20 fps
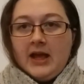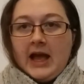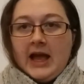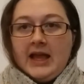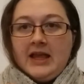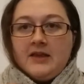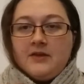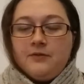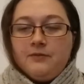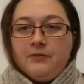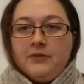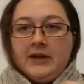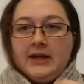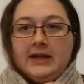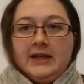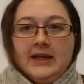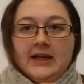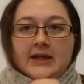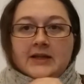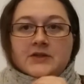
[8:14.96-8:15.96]
It's
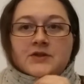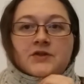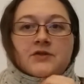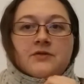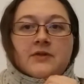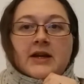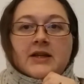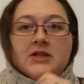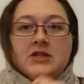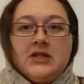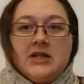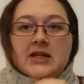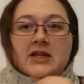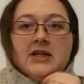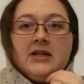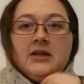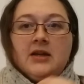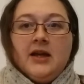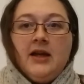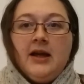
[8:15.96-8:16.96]
really
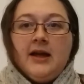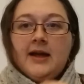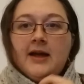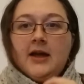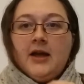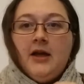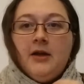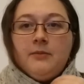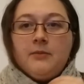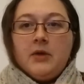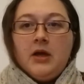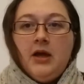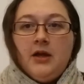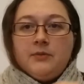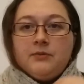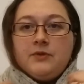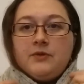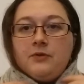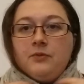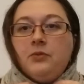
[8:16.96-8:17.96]
stretchy
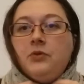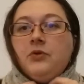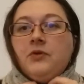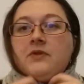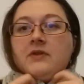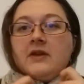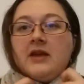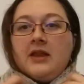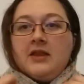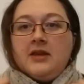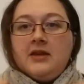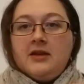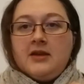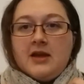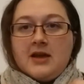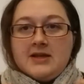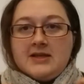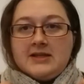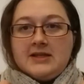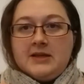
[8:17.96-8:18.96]
and sort of pulls together
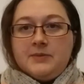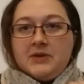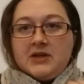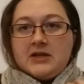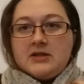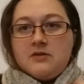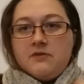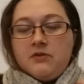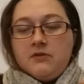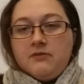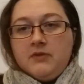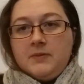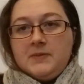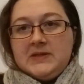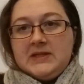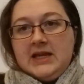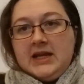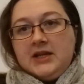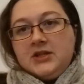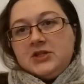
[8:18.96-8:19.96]
nicely because of the rib
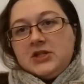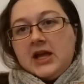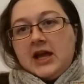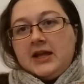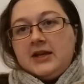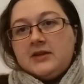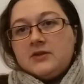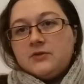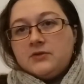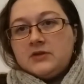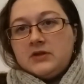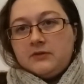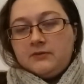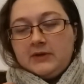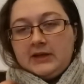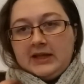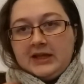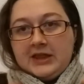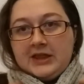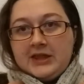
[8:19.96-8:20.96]
stitch, and it's also
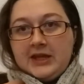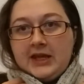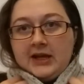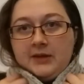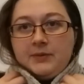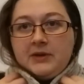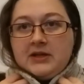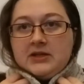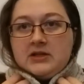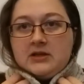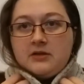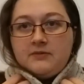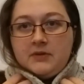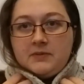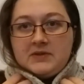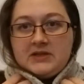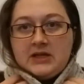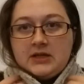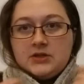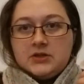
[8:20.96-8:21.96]
really thick because of the
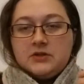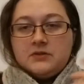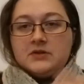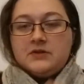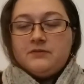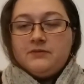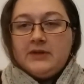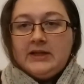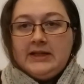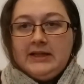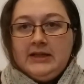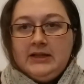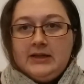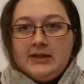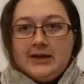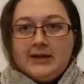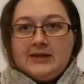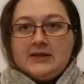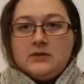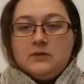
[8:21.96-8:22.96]
rib stitch, so it's a really
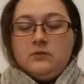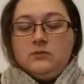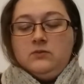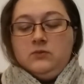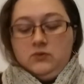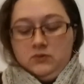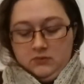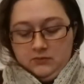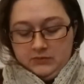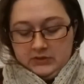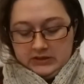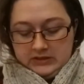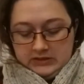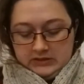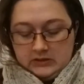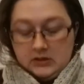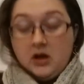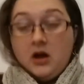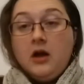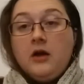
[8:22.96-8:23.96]
nice warm
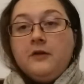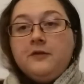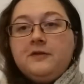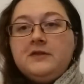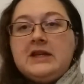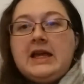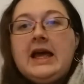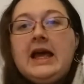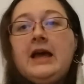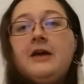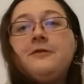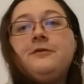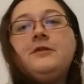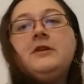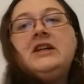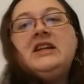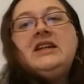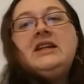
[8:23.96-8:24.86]
scarf to have.